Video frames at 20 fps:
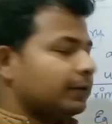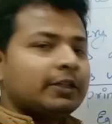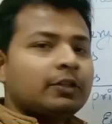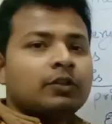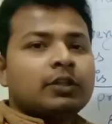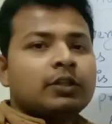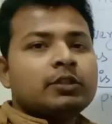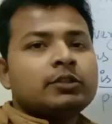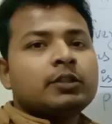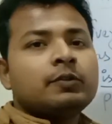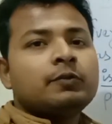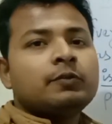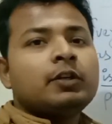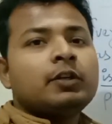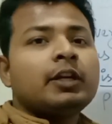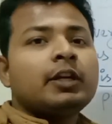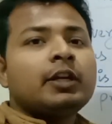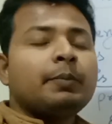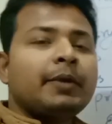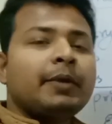this
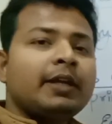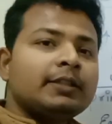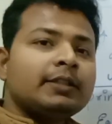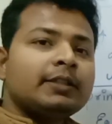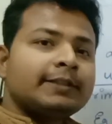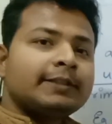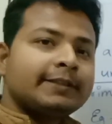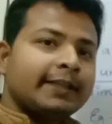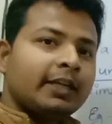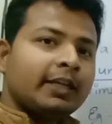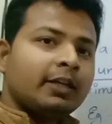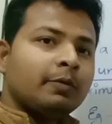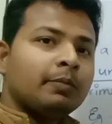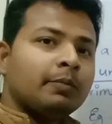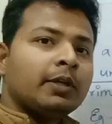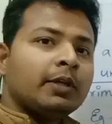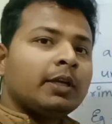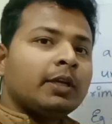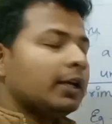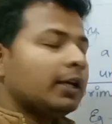factorization will remain
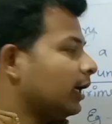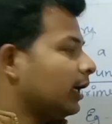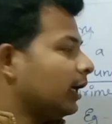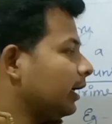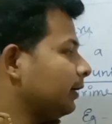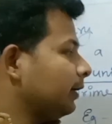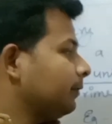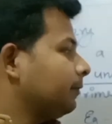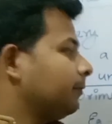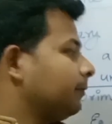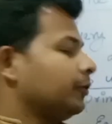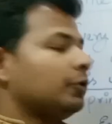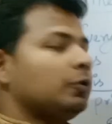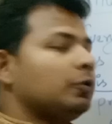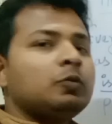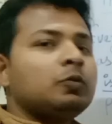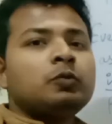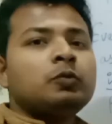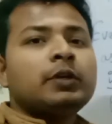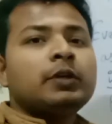same
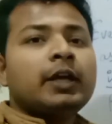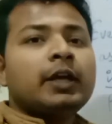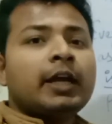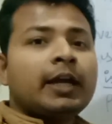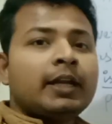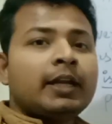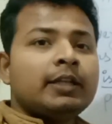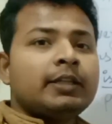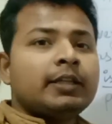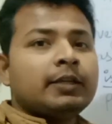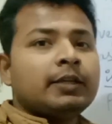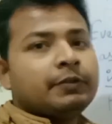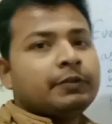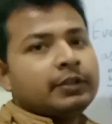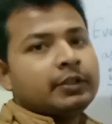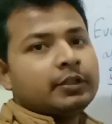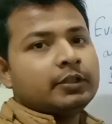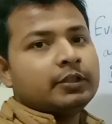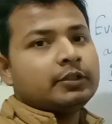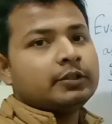if you do
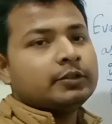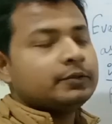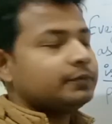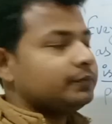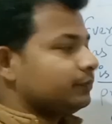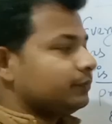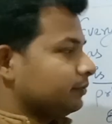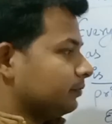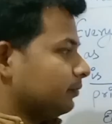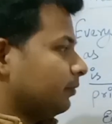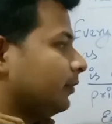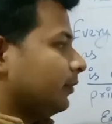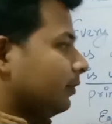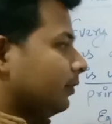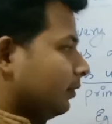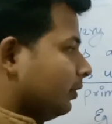anything with it.